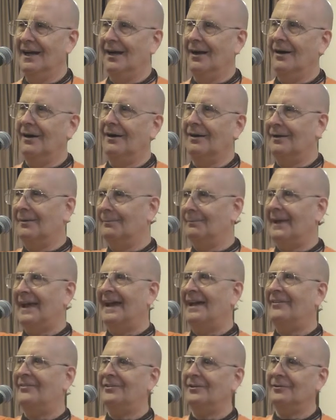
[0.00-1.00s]
Our
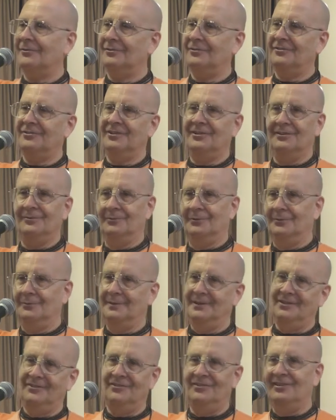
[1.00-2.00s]
path to Krishna will
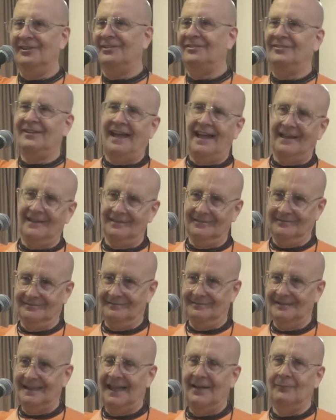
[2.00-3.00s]
be zigzag,
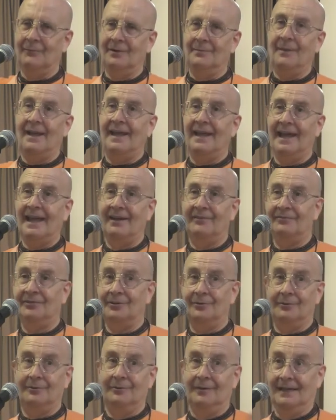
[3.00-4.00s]
and we may have
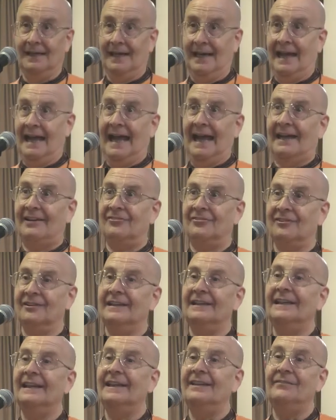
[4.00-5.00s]
to
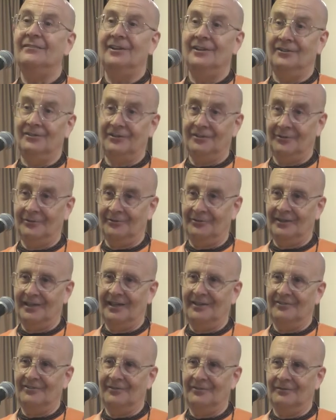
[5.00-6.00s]
actually leave the
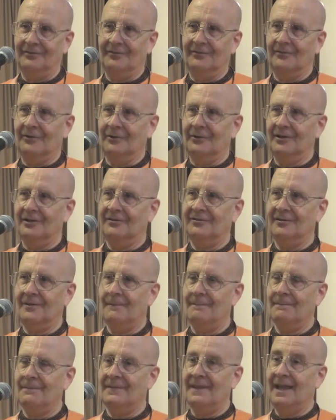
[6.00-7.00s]
association of devotees.
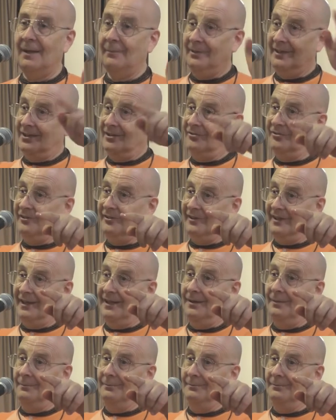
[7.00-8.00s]
Not because of
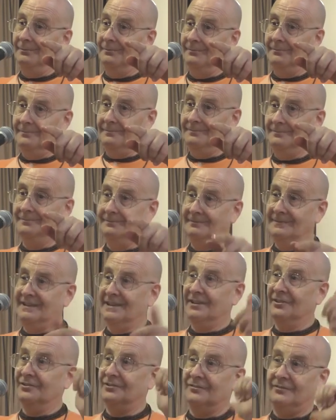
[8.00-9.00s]
them,
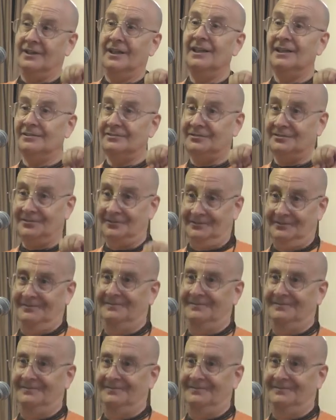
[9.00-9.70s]
because of us.